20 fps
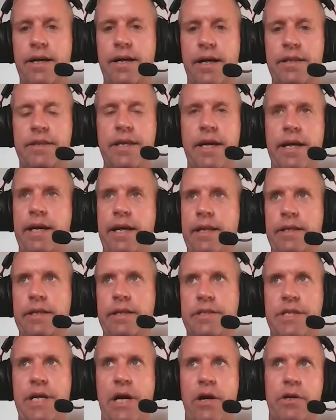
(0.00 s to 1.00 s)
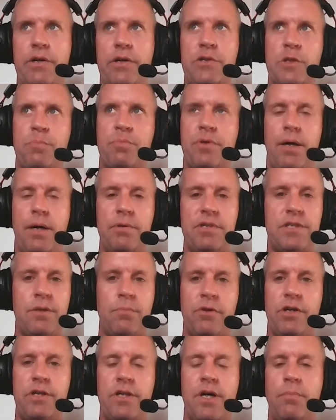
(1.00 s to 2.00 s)
I think it, it, Syracuse is probably
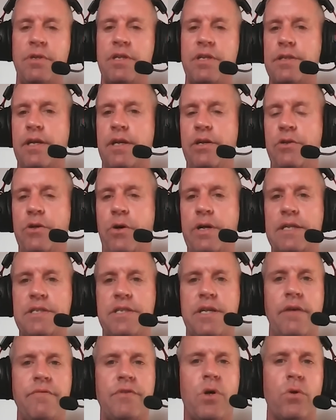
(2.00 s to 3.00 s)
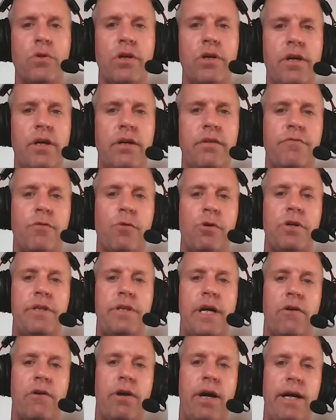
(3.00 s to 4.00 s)
similar to Dublin, is that you don't necessarily have to go looking for it
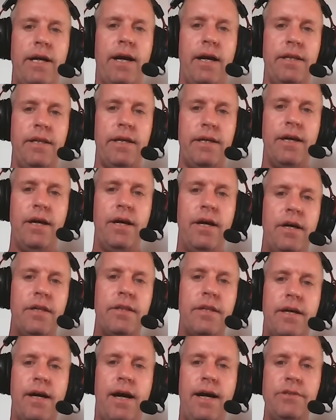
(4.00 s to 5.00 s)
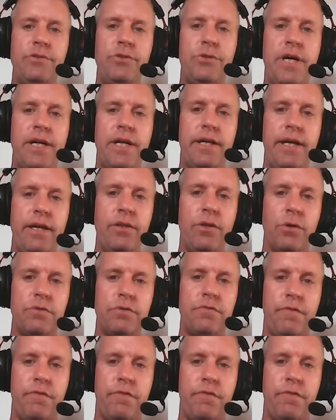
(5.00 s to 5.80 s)
there, right? I think the guys who tend to get in those